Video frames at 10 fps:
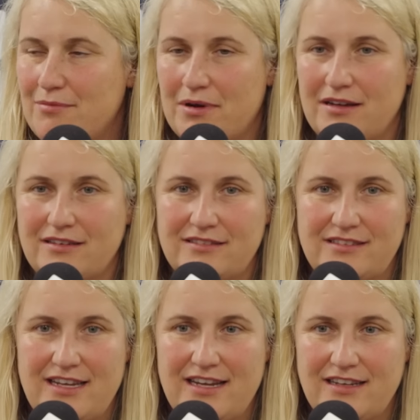but
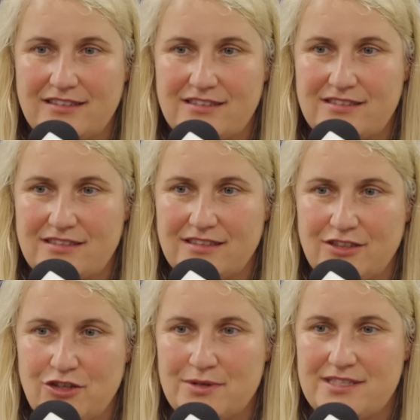seeing as
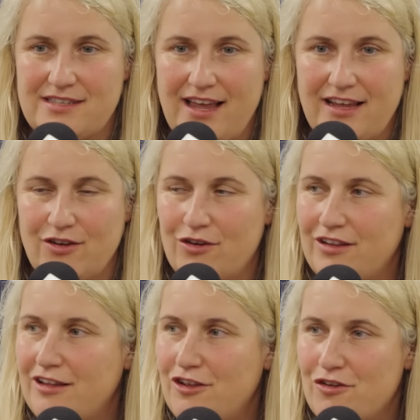USA are not
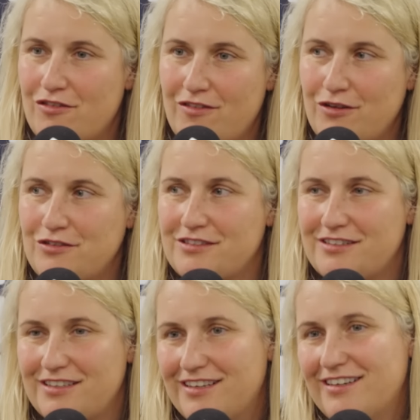in the
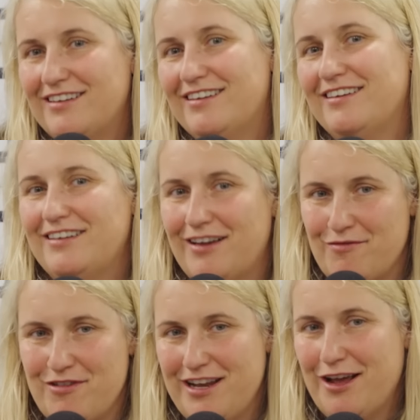Euros, I
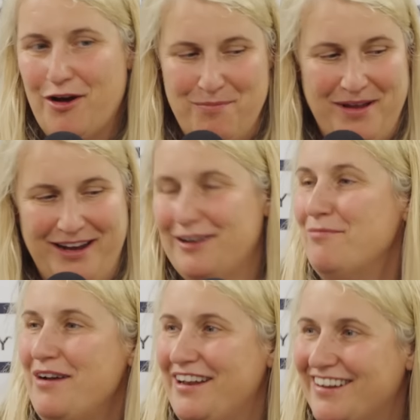really hope England
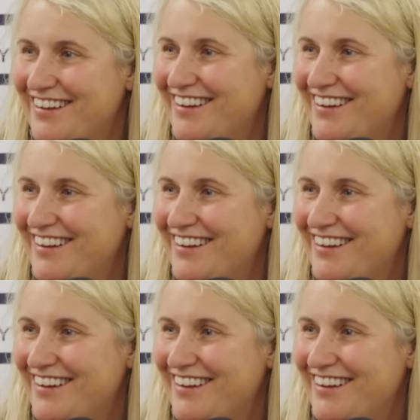win.